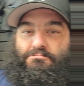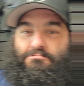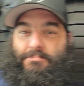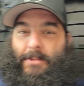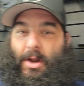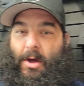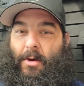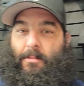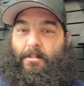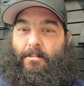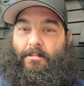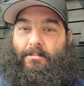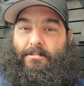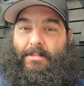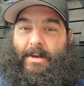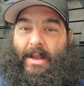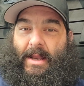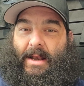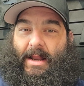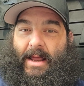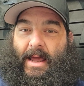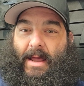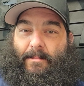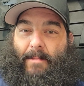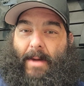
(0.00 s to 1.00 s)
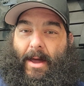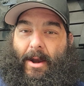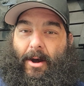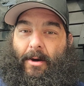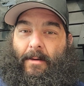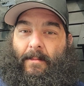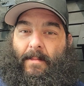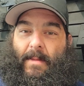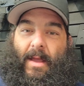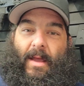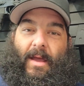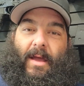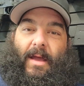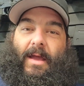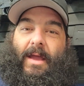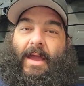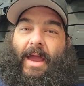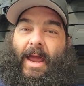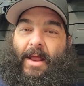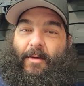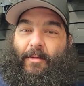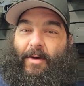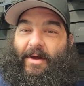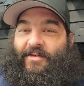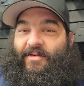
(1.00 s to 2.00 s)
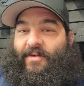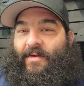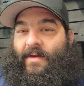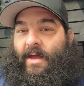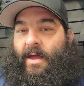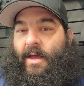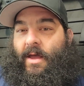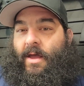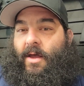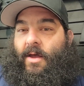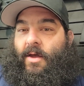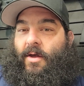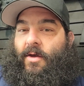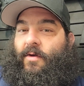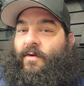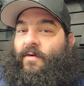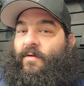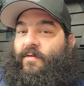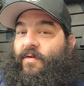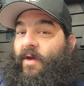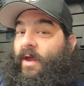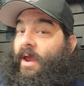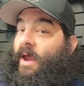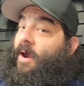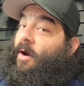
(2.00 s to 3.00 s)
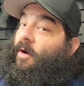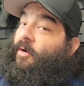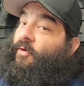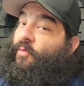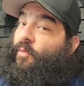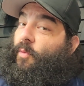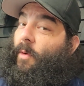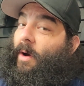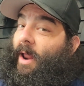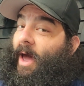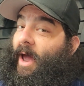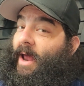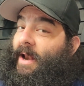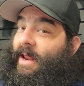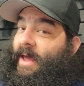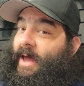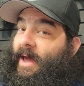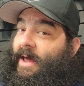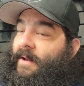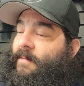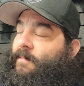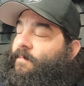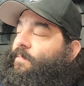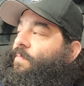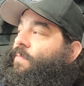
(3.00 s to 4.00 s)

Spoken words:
Nope. Didn't get better. Anyways. So here's what I did.